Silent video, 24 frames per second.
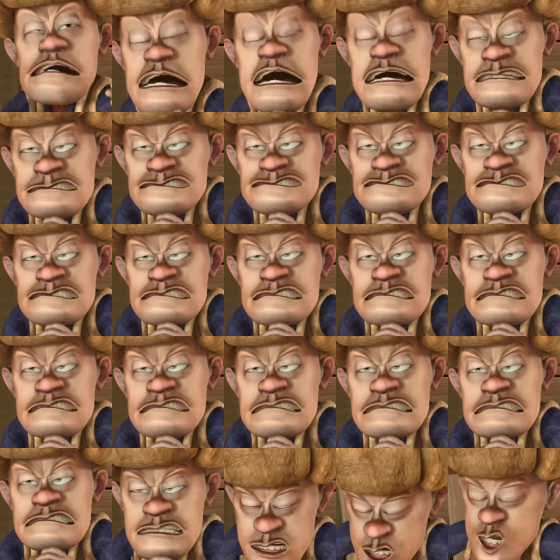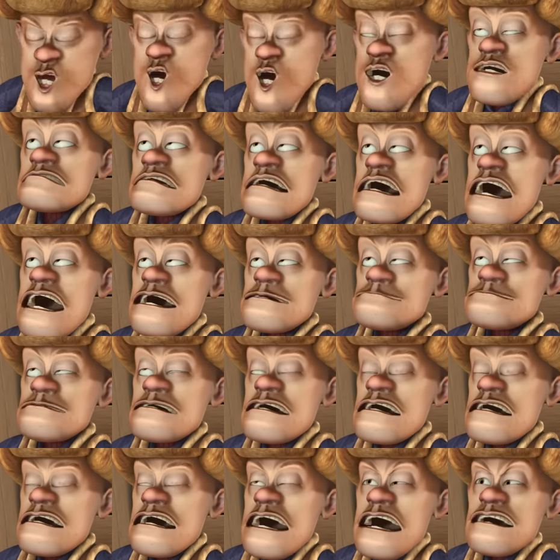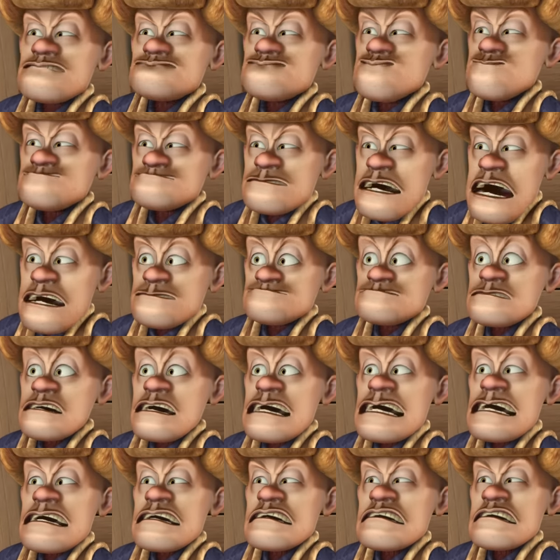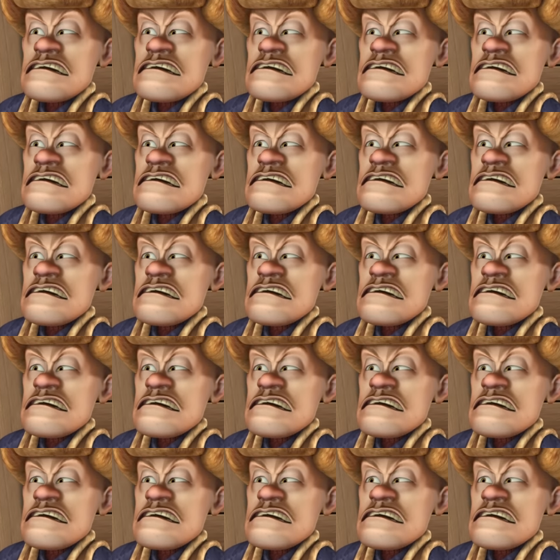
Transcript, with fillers: Right! It had to be those two bears.